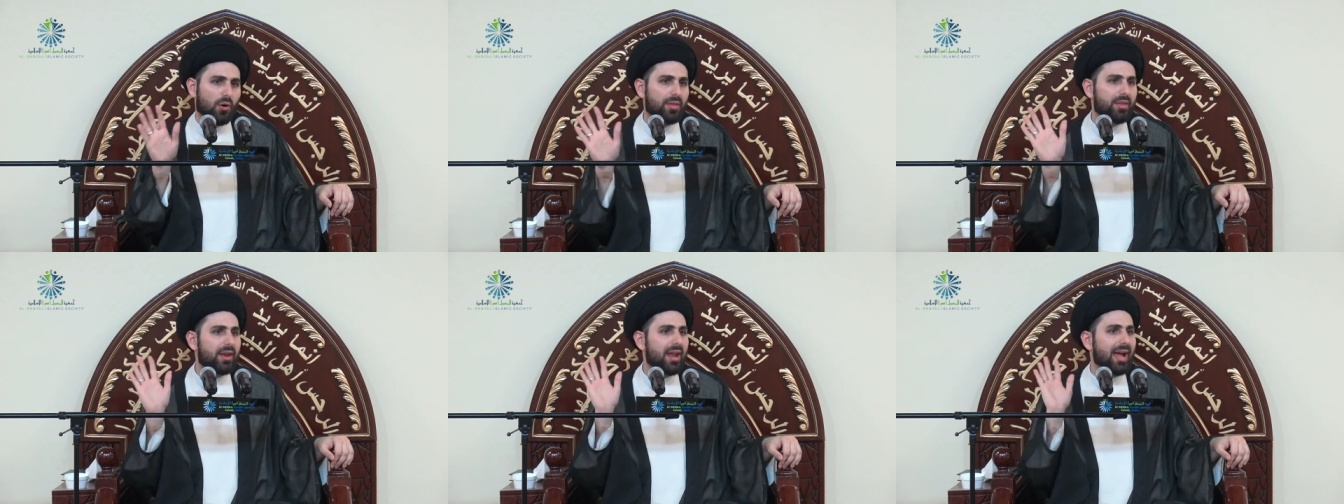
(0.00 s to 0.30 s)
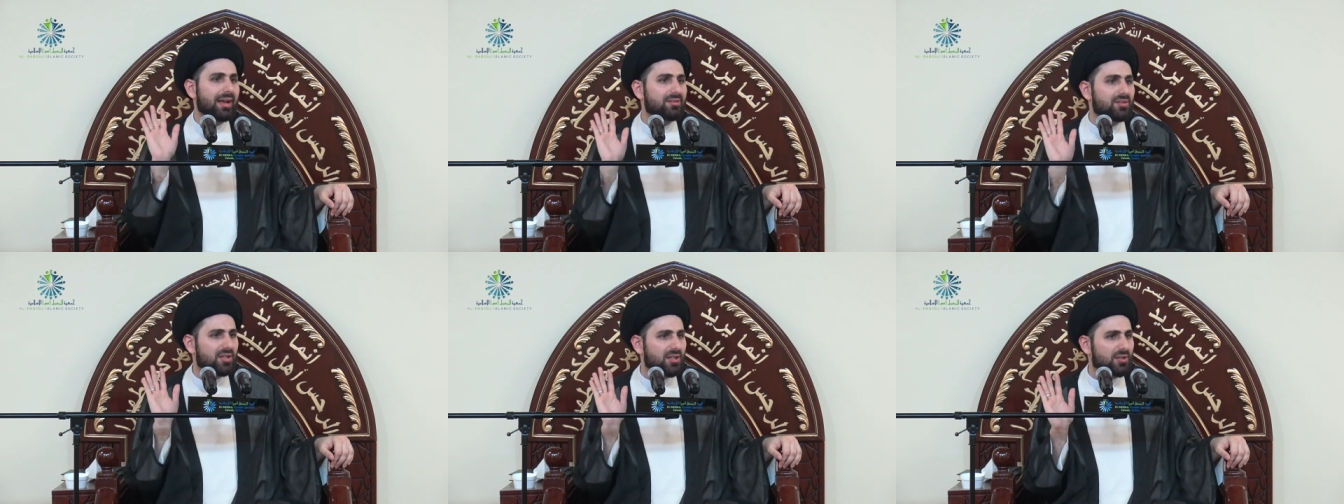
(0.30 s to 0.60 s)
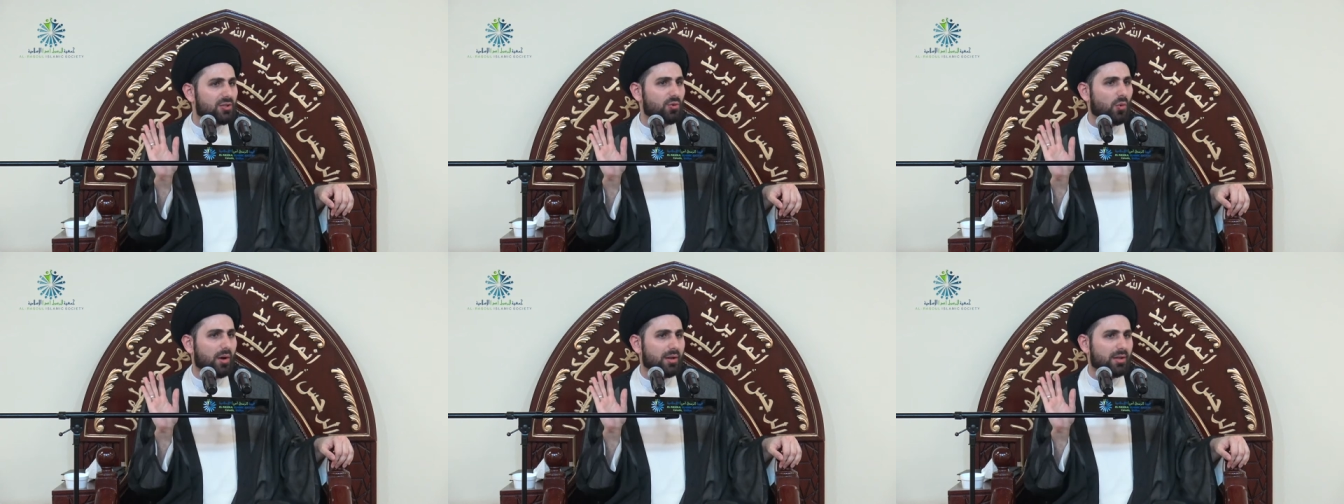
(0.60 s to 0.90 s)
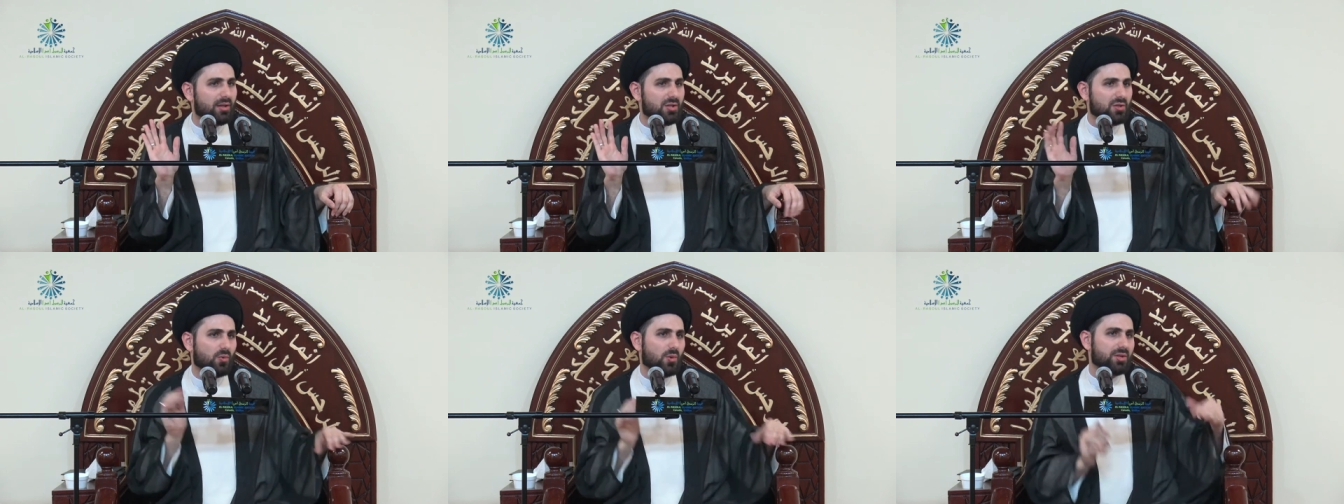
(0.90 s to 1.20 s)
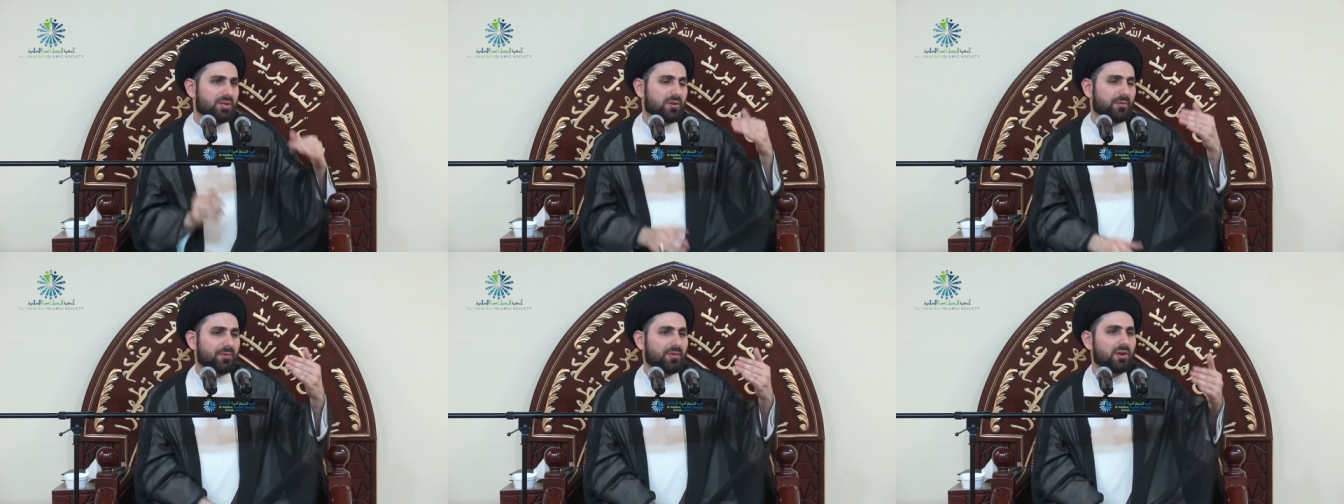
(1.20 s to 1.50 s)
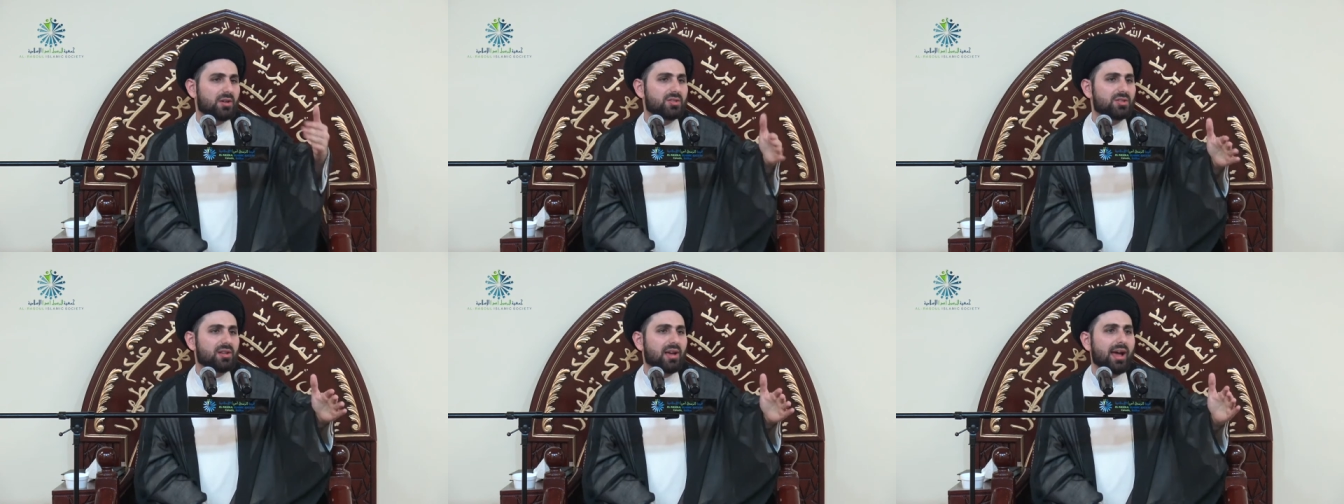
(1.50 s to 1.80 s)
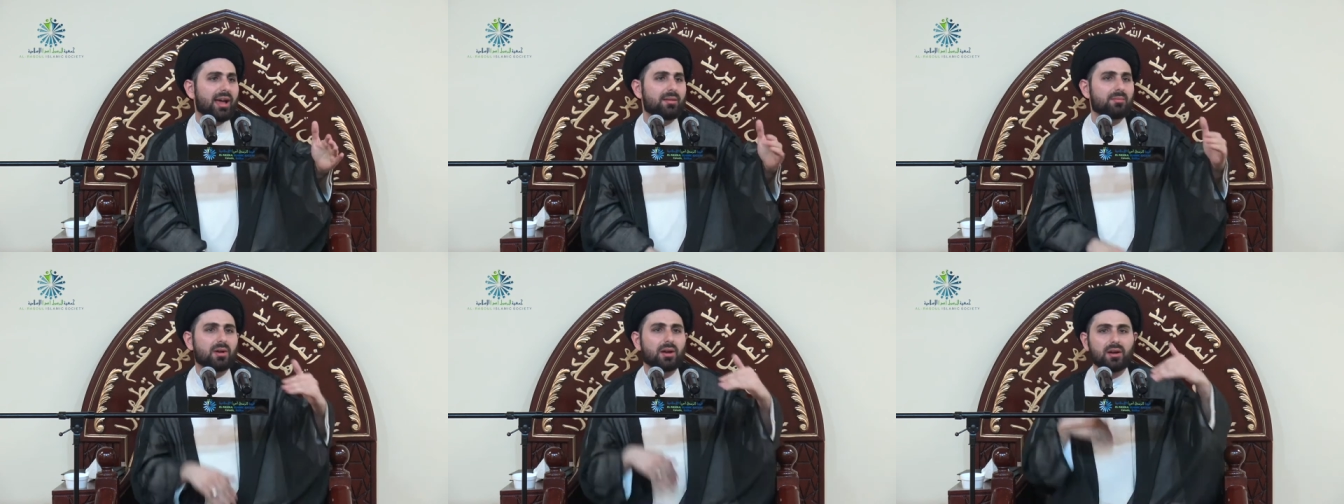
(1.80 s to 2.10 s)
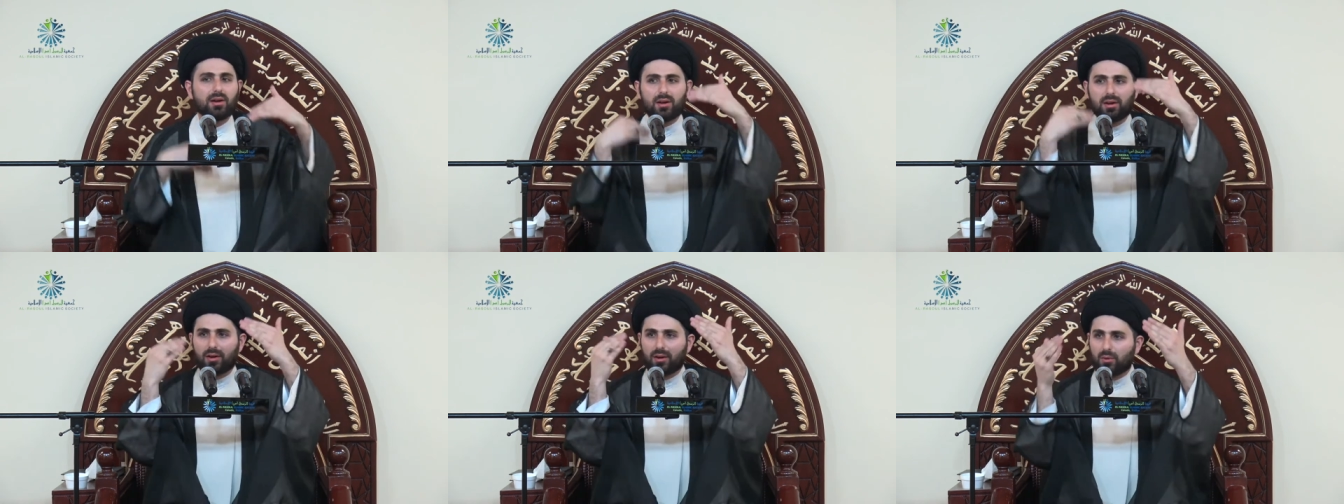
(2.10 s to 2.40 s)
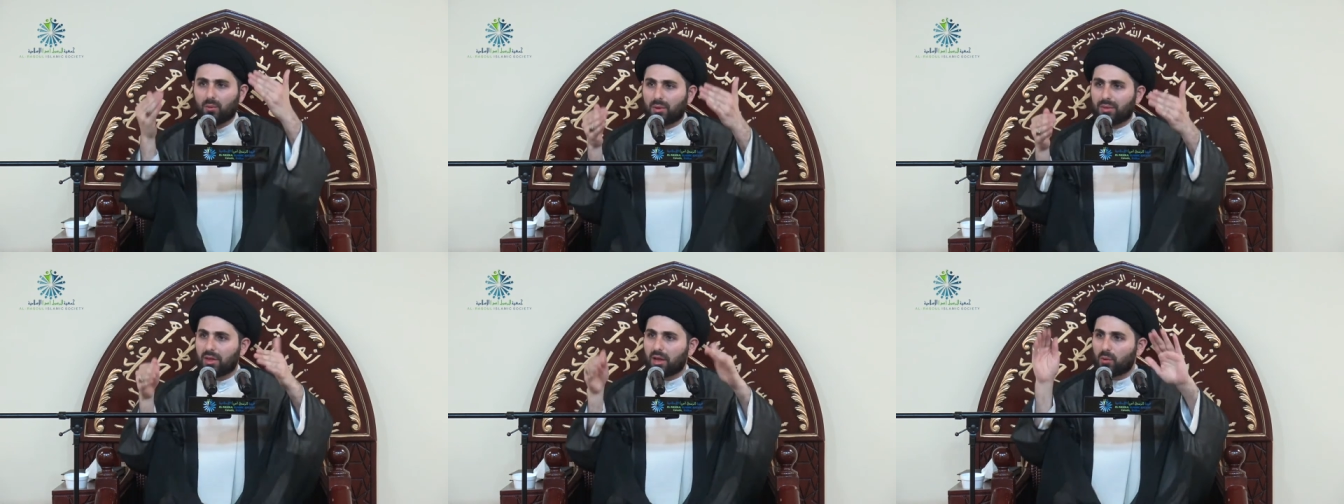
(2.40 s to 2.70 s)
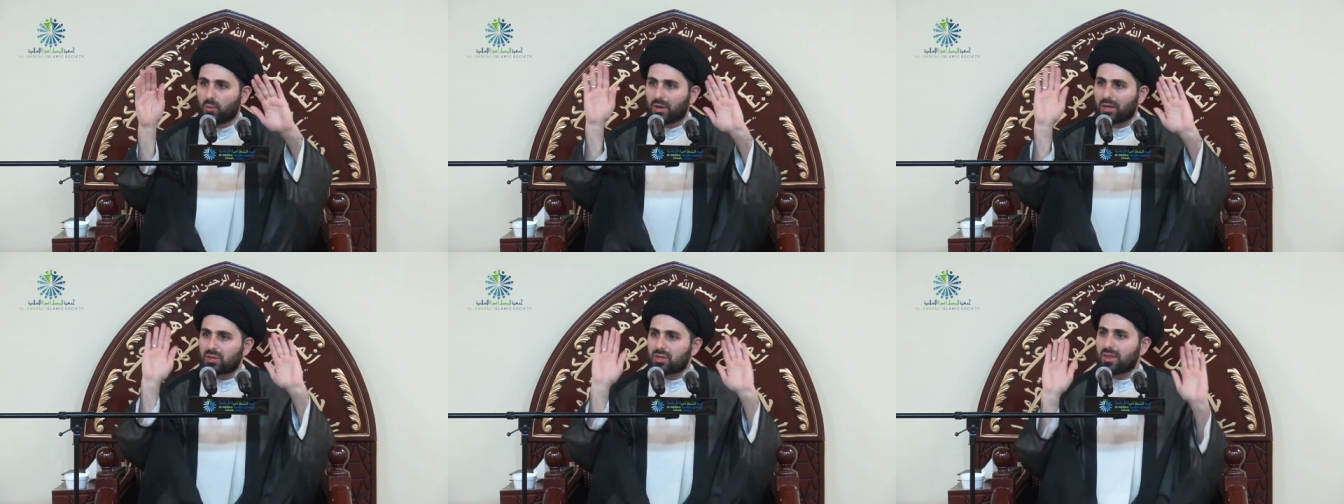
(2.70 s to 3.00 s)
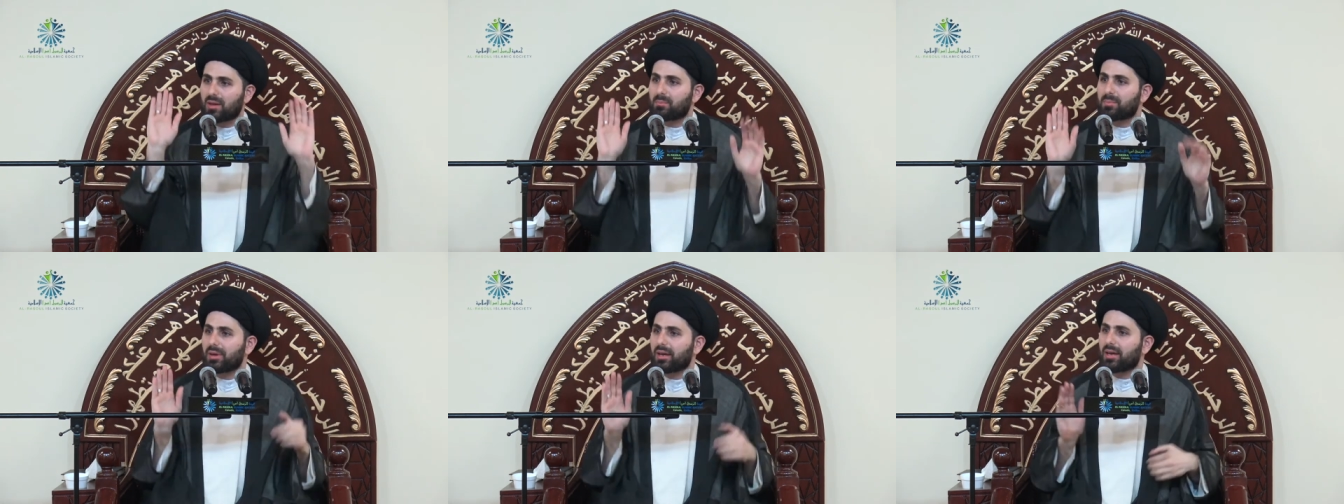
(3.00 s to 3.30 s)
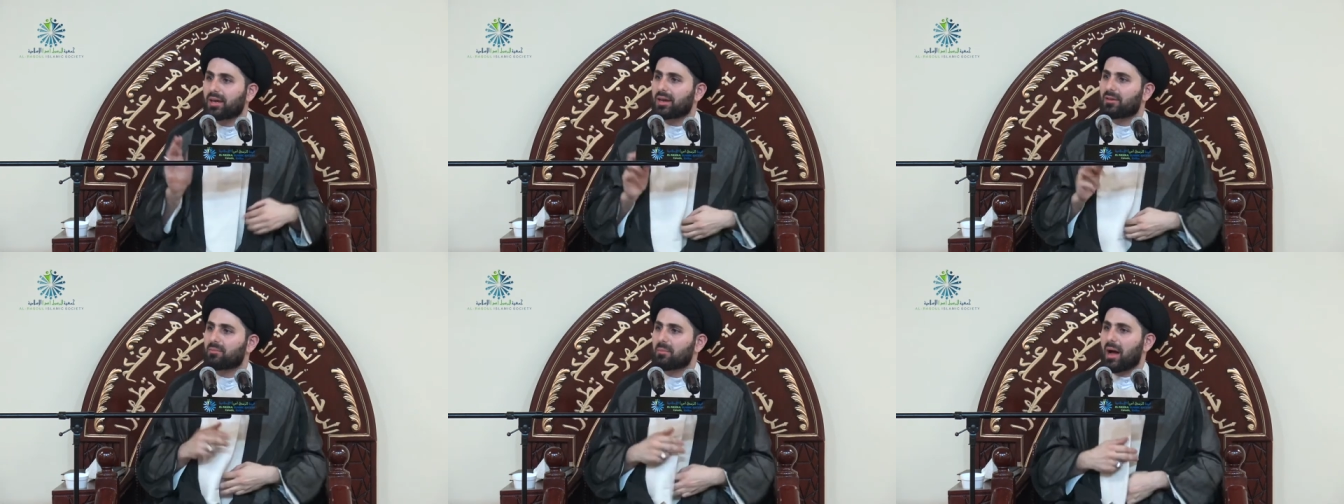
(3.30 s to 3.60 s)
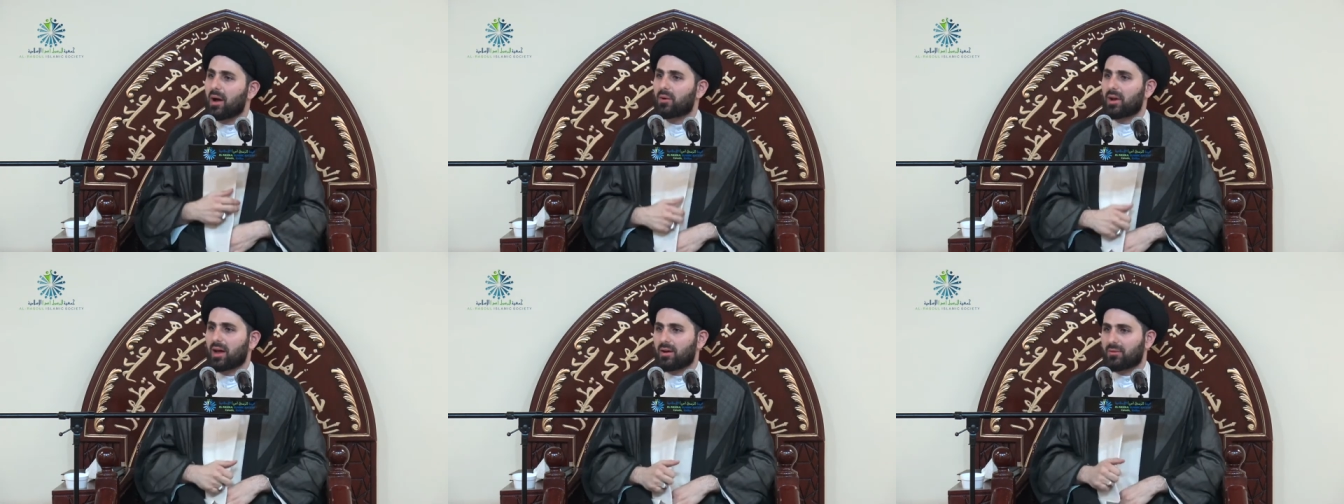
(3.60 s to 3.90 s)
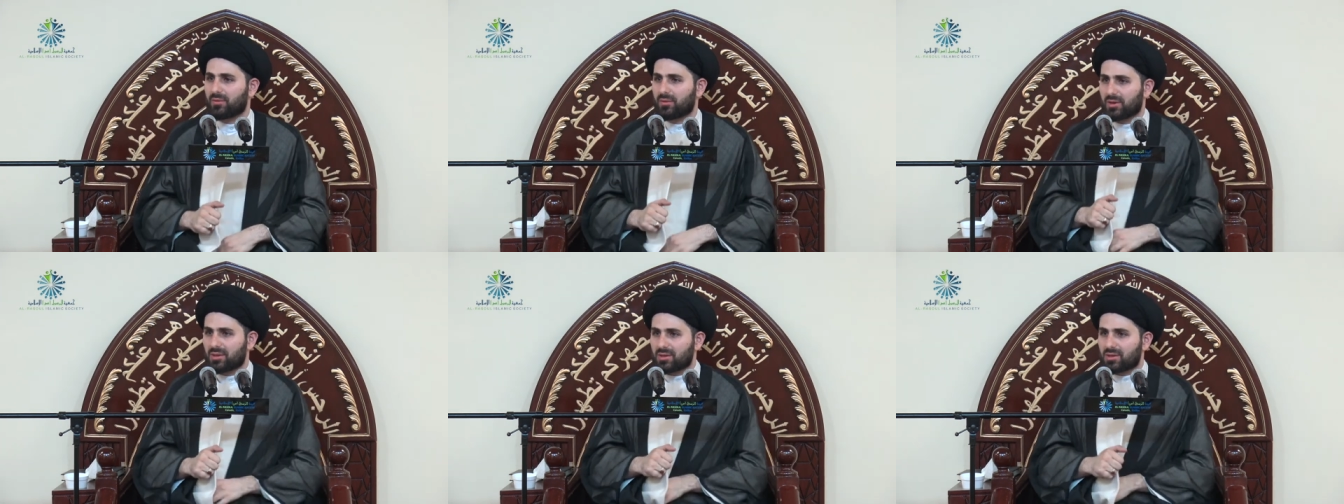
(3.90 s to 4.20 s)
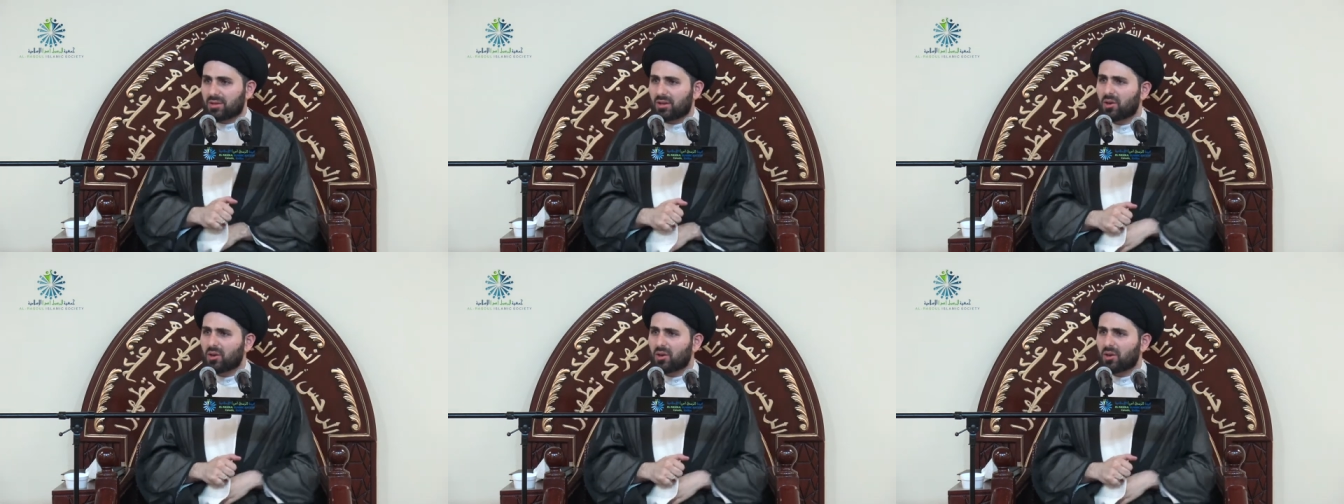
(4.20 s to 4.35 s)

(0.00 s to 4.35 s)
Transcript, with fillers: the 1920s was the first time when they reached the peak of Mount Everest.